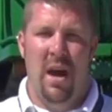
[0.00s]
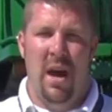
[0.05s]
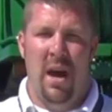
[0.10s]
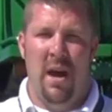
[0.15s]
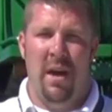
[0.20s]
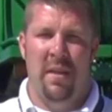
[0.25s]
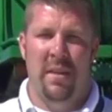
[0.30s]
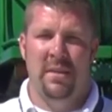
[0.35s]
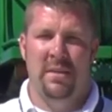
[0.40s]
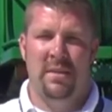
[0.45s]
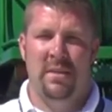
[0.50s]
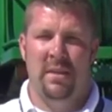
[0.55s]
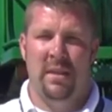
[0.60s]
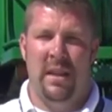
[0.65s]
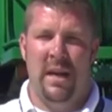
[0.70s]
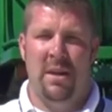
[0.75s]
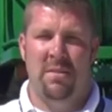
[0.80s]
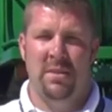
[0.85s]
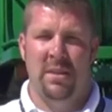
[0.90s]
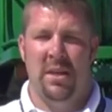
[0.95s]
Uh, this
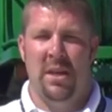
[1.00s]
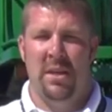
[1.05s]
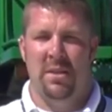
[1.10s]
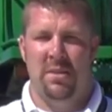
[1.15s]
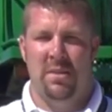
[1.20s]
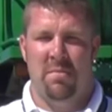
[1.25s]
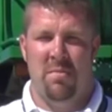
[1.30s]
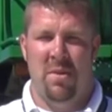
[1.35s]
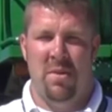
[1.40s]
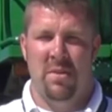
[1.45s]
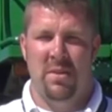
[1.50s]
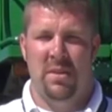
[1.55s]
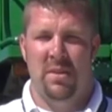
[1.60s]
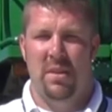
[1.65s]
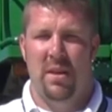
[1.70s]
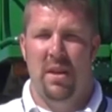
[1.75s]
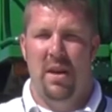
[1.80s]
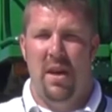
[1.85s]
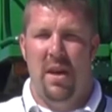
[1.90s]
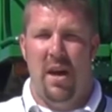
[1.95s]
allows the customers
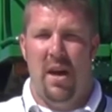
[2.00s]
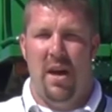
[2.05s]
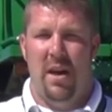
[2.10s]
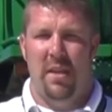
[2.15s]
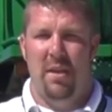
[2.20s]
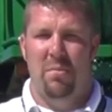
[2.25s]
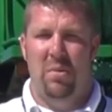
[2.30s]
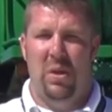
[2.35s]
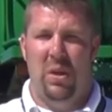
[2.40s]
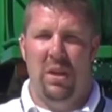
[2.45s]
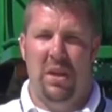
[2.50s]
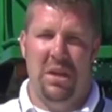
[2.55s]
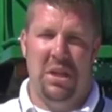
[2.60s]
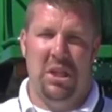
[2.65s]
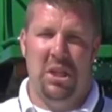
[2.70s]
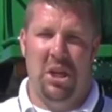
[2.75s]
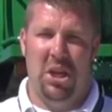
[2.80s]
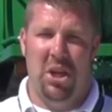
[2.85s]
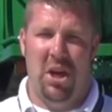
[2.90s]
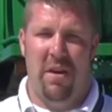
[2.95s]
uh, the ability to
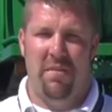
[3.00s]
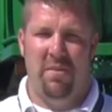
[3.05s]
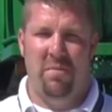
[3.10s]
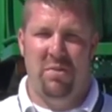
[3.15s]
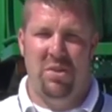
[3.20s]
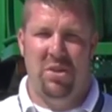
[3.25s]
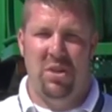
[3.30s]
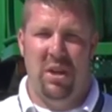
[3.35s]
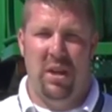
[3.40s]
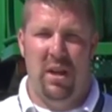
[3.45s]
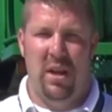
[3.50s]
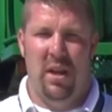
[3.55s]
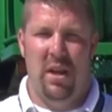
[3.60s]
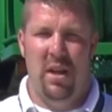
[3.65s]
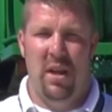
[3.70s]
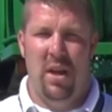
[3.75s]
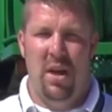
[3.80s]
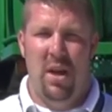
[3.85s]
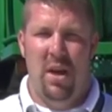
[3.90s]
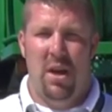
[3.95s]
clean off the machine
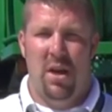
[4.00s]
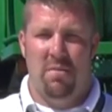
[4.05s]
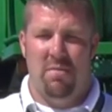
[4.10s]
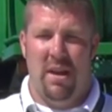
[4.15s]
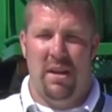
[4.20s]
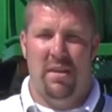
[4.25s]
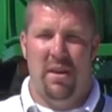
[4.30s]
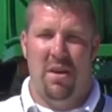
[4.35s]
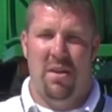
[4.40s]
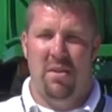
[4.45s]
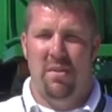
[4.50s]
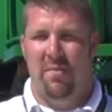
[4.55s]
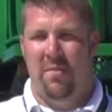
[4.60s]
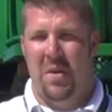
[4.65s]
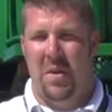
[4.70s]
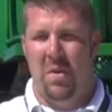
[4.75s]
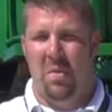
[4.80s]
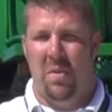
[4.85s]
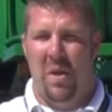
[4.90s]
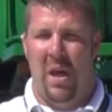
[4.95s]
right there in the
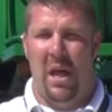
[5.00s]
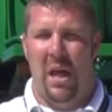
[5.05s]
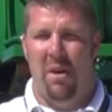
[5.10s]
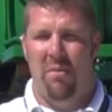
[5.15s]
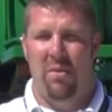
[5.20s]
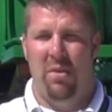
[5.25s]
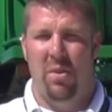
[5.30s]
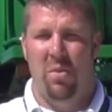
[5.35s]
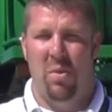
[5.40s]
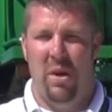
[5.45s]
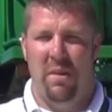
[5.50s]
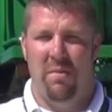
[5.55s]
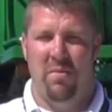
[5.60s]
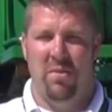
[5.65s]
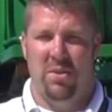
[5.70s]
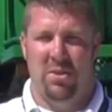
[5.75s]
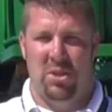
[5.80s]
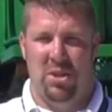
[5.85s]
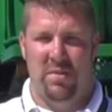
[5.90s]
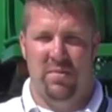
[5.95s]
field without having to wait
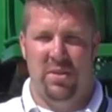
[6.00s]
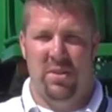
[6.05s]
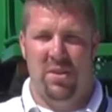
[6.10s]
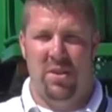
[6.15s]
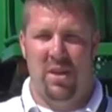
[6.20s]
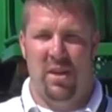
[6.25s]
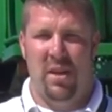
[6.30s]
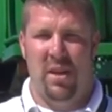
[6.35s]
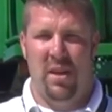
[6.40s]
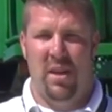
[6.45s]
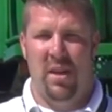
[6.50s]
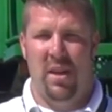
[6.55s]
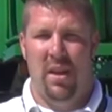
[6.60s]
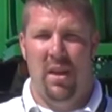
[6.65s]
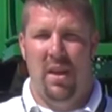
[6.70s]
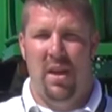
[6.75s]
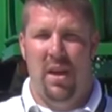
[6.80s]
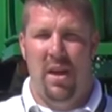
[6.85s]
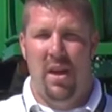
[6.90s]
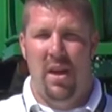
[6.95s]
for a service truck.
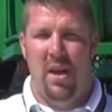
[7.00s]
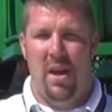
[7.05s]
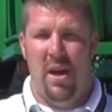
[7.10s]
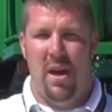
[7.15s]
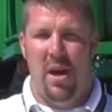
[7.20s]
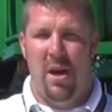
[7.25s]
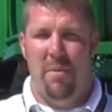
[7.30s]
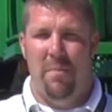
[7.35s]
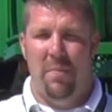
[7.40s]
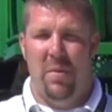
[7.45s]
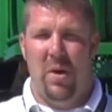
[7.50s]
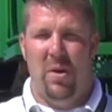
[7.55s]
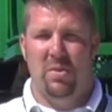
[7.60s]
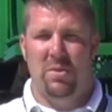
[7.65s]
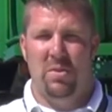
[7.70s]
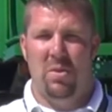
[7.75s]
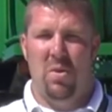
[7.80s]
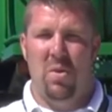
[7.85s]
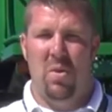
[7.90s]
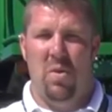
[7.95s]
Um,
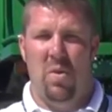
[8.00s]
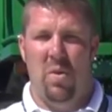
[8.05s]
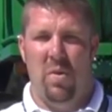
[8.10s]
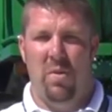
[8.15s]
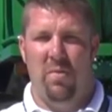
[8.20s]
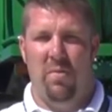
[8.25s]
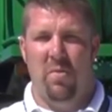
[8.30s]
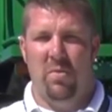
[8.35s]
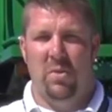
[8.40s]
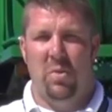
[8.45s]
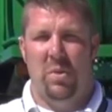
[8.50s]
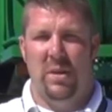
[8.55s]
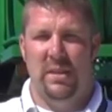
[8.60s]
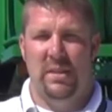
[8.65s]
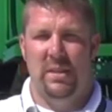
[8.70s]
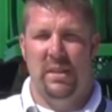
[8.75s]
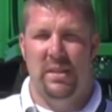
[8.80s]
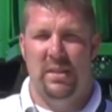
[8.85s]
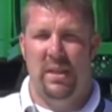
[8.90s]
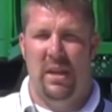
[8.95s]
also for
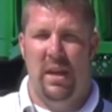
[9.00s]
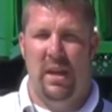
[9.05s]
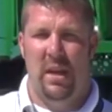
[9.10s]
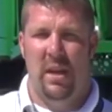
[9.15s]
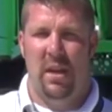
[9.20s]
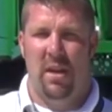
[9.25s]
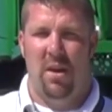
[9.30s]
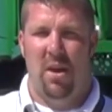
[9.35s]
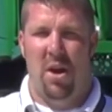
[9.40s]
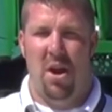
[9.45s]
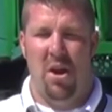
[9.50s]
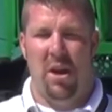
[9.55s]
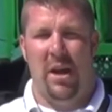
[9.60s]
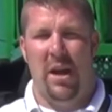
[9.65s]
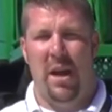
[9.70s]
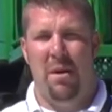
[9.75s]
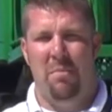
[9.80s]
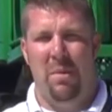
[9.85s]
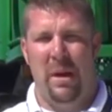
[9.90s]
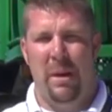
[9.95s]
2016 on our
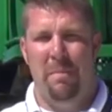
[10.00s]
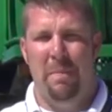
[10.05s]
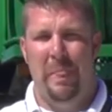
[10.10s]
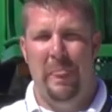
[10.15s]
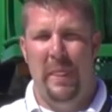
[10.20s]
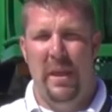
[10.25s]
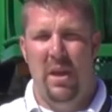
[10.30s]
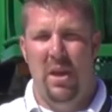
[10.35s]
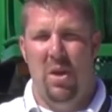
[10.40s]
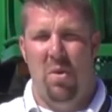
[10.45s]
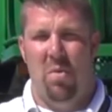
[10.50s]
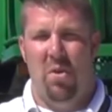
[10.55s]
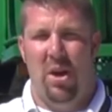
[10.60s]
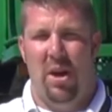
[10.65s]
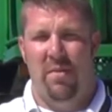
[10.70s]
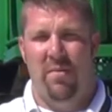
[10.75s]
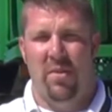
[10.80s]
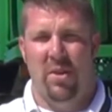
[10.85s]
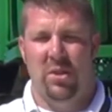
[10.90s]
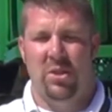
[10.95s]
Combine, we
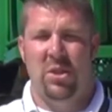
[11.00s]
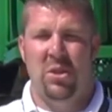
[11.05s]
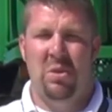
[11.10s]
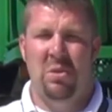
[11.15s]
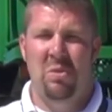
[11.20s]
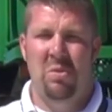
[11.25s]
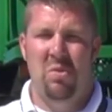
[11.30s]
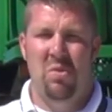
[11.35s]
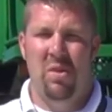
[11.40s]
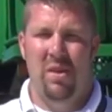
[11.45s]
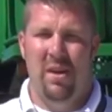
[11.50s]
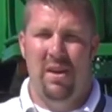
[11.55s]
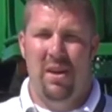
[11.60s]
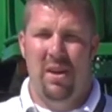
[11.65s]
offer two